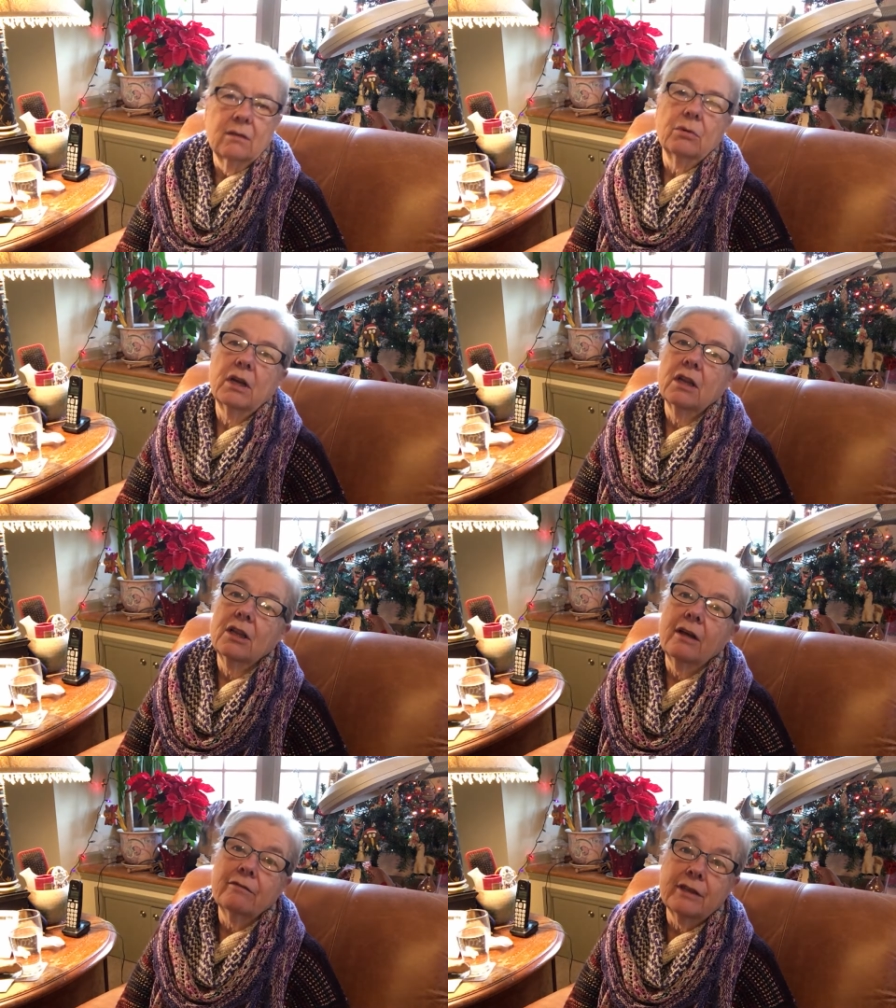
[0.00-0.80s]
What a
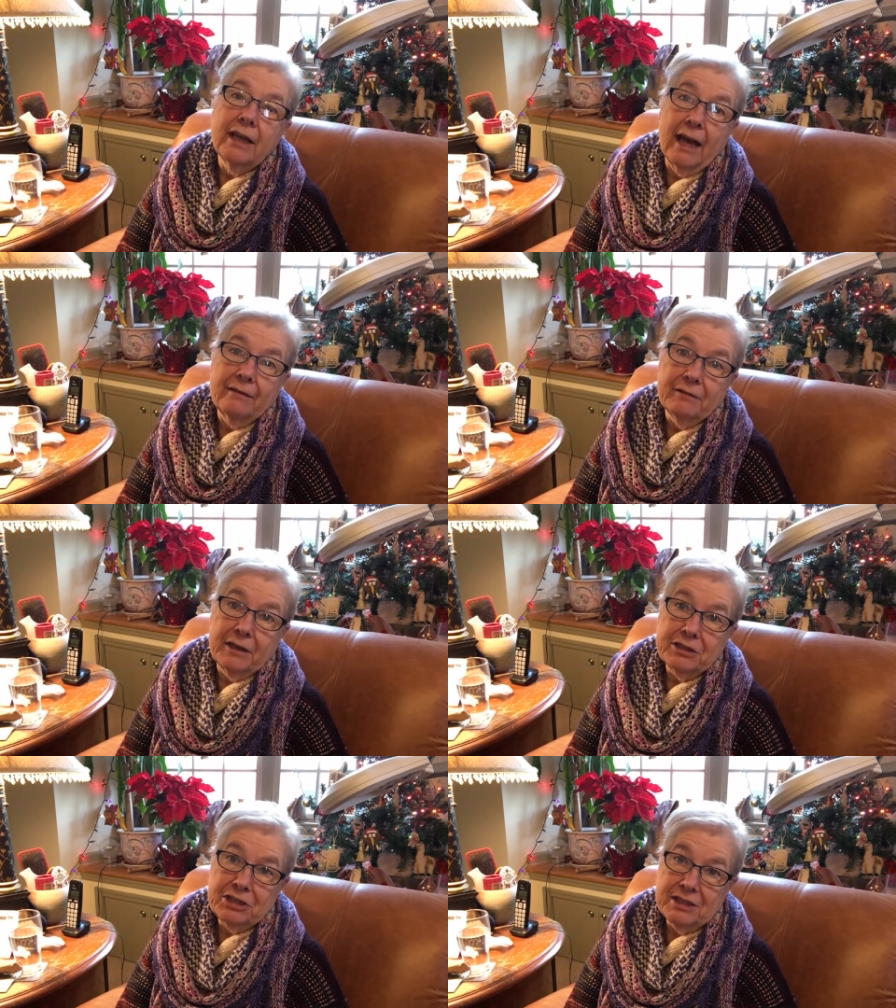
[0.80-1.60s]
lovely
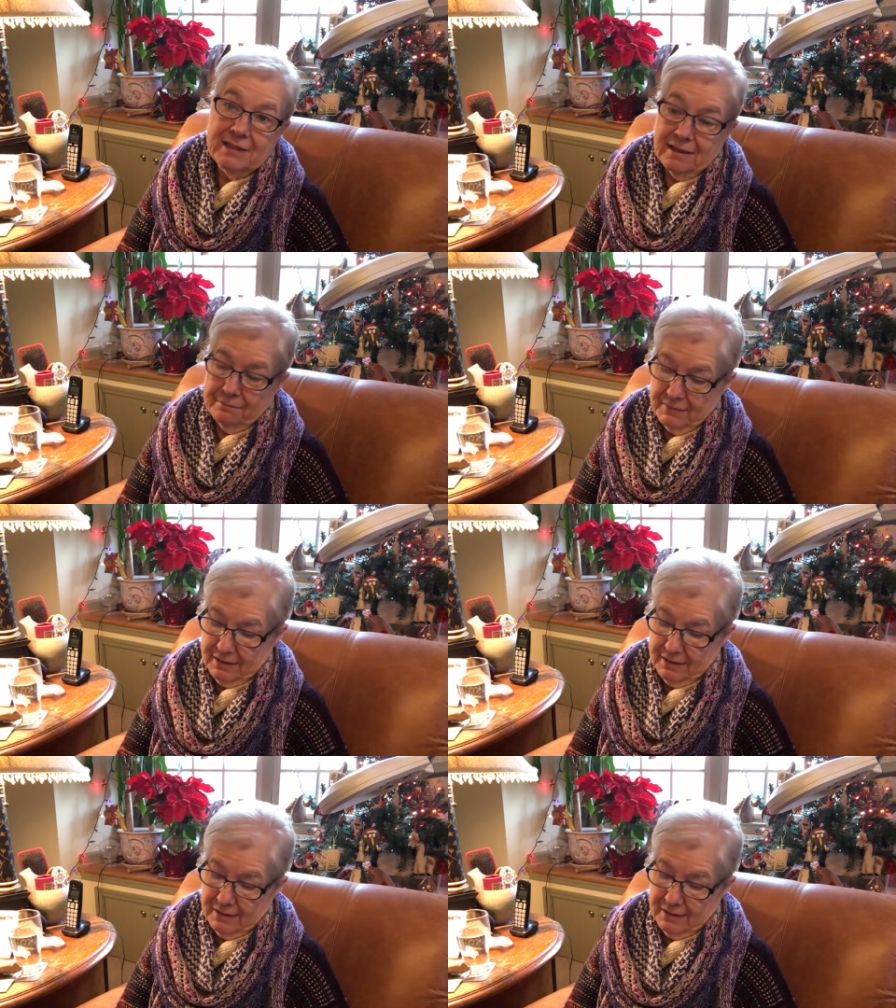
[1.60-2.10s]
advent she sent